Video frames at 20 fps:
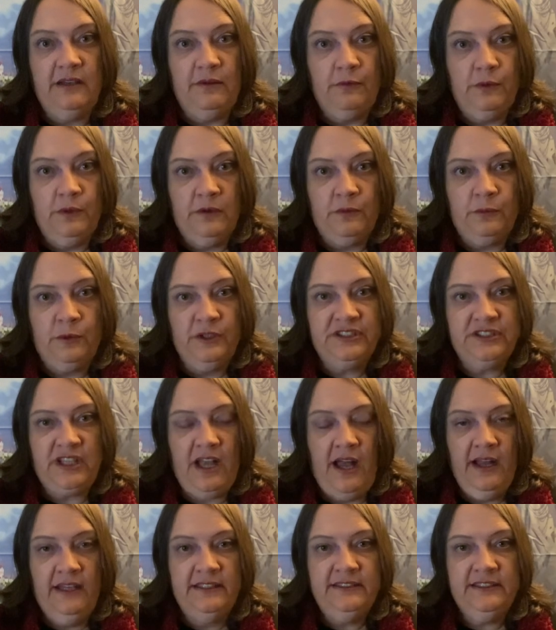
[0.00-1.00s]

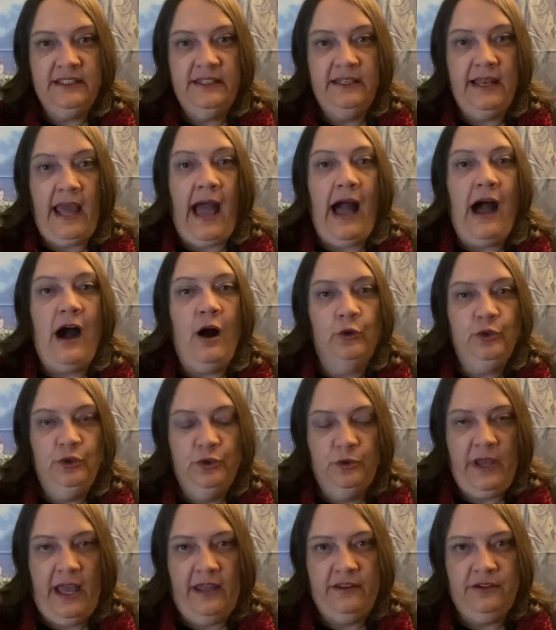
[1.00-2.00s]
resides in how you
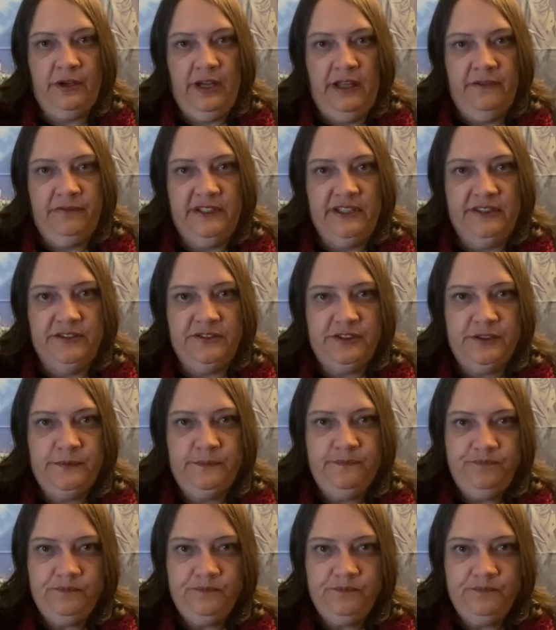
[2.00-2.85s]
gather evidence.